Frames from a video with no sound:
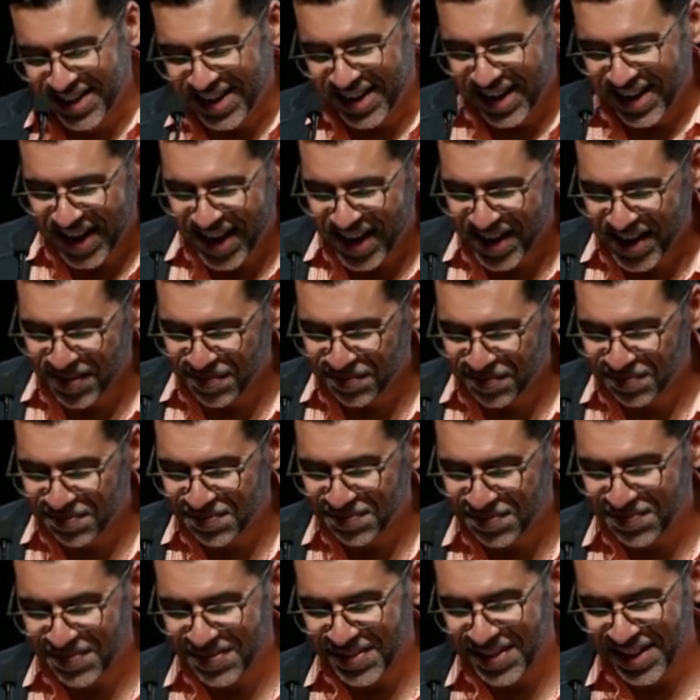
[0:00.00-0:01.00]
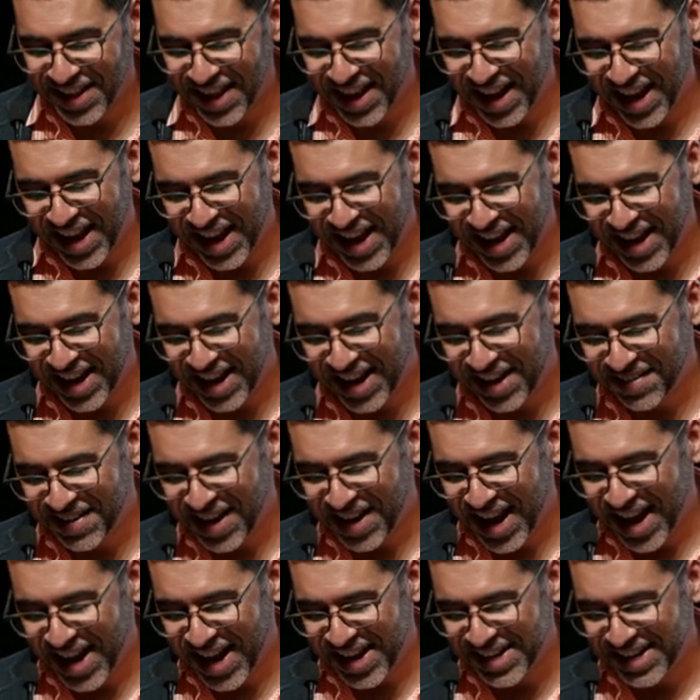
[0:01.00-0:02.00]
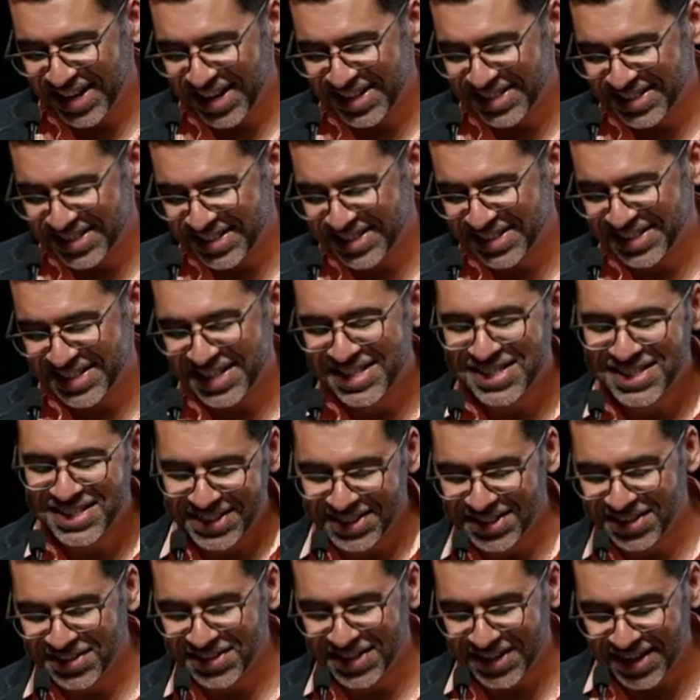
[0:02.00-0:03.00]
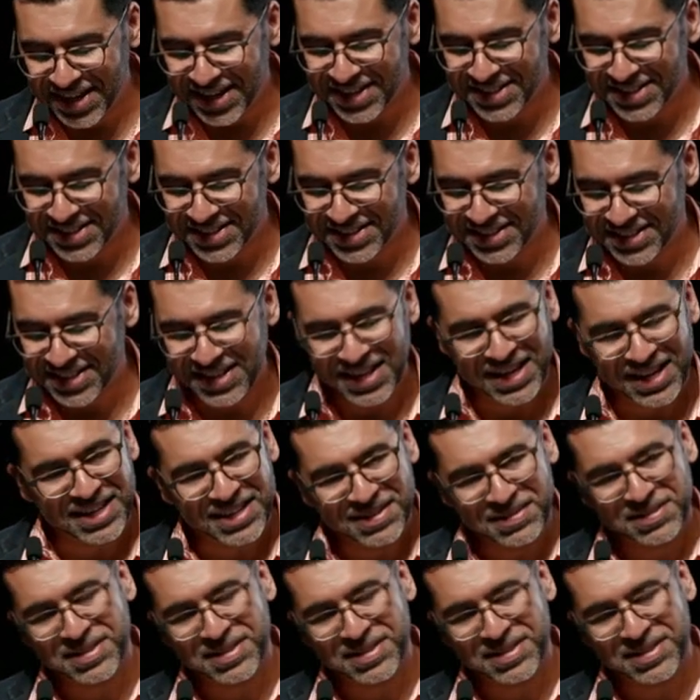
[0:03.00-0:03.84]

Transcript: Um, uh, and it's instilled in us to like